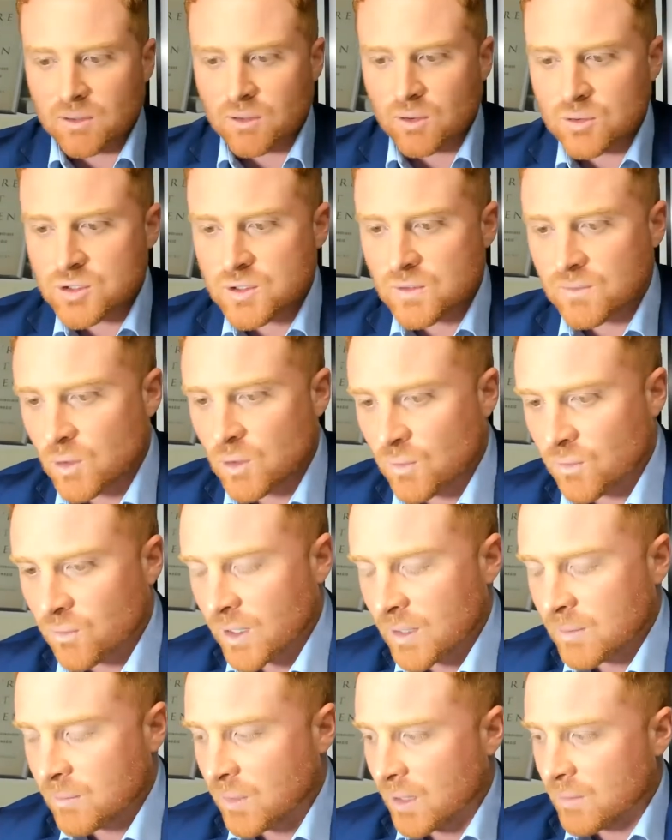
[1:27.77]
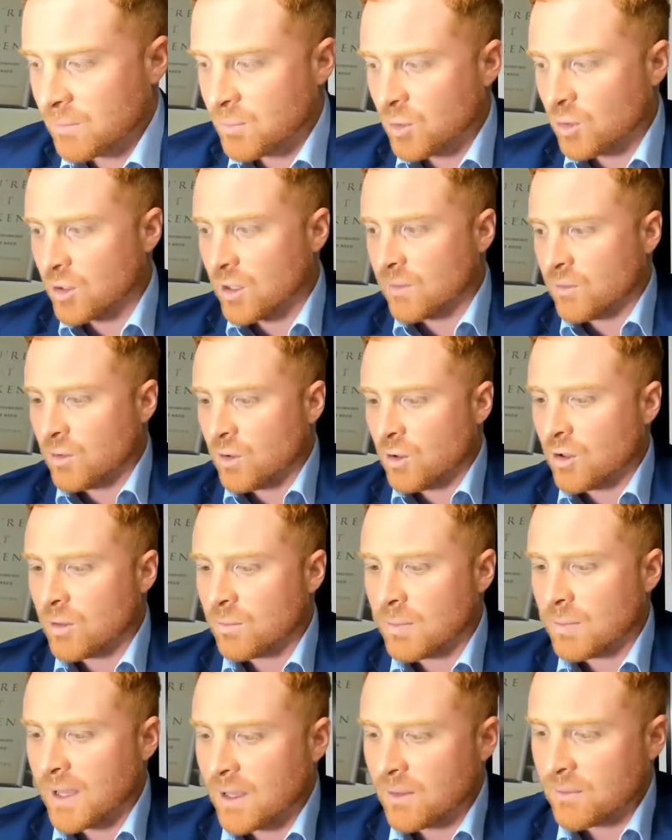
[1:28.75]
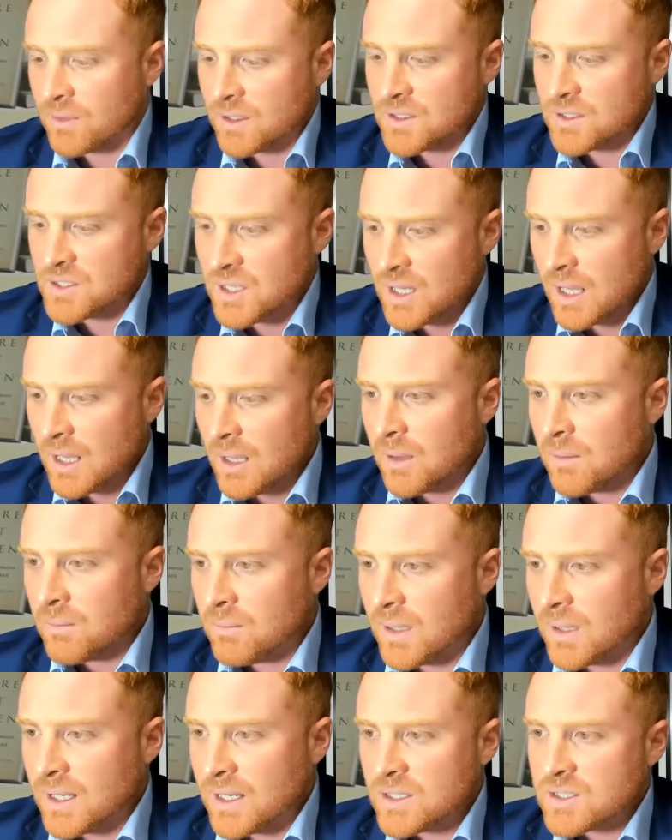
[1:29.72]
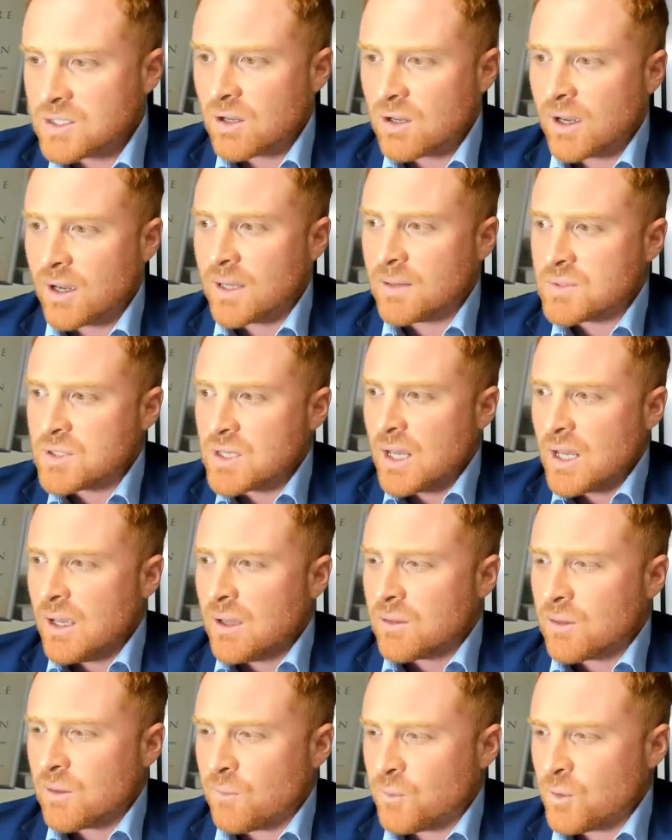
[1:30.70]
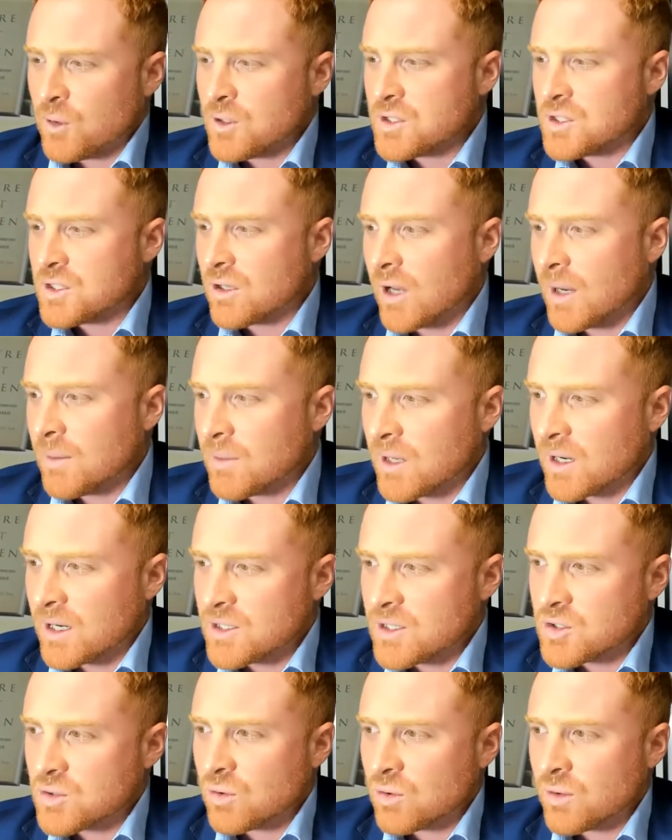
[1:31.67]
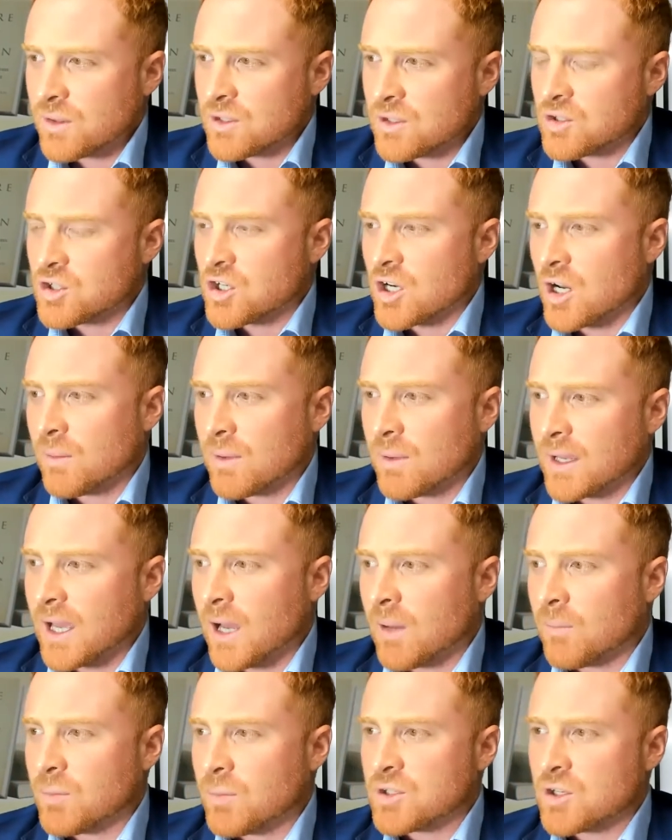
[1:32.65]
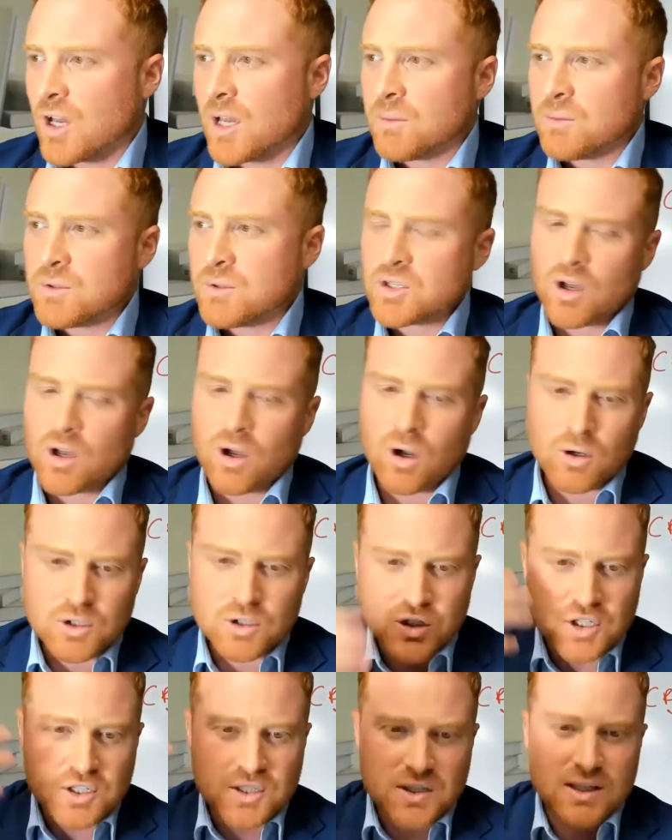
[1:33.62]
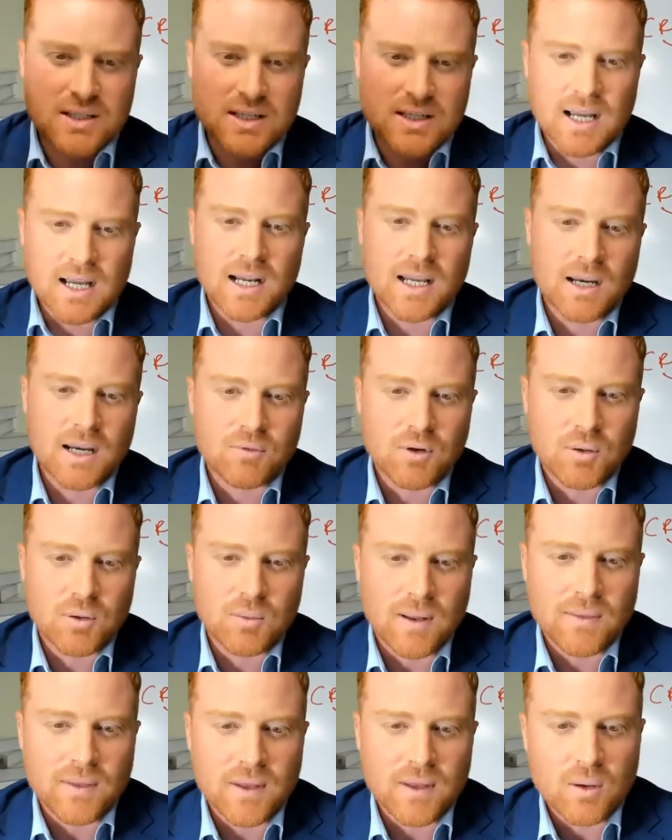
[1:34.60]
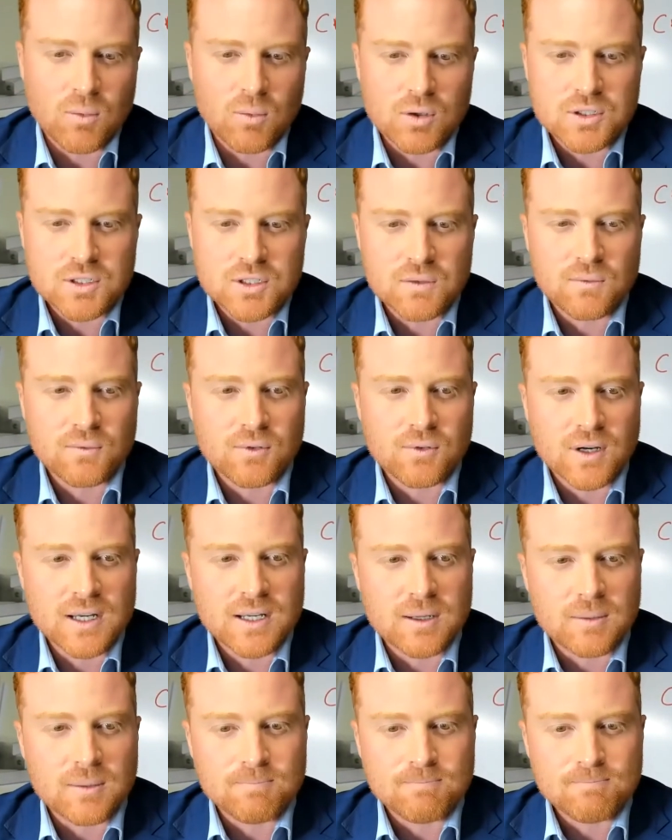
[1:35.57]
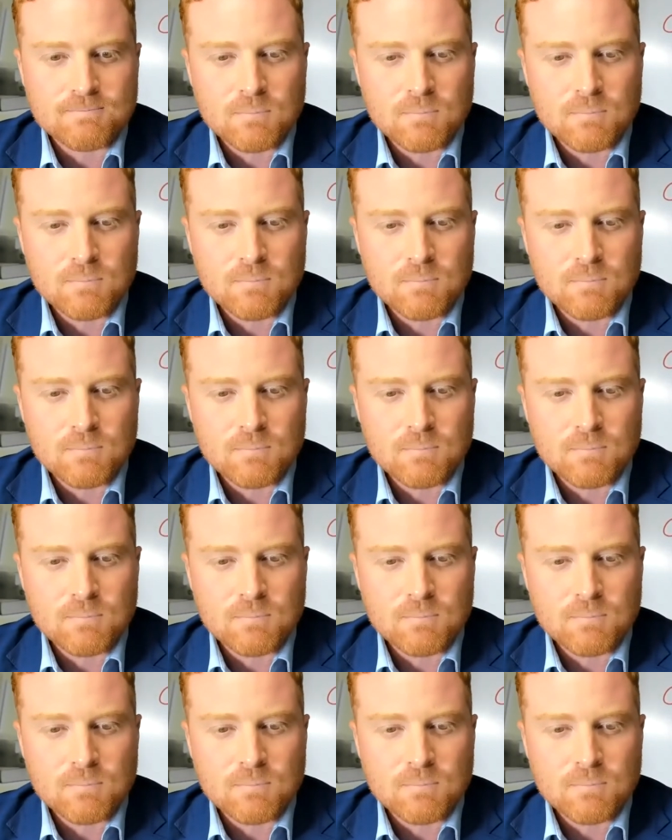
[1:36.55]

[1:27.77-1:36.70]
And those of you who have read my book have heard about this many times. The first time that I saw this showing up is I was consciously telling everyone that I wanted freedom.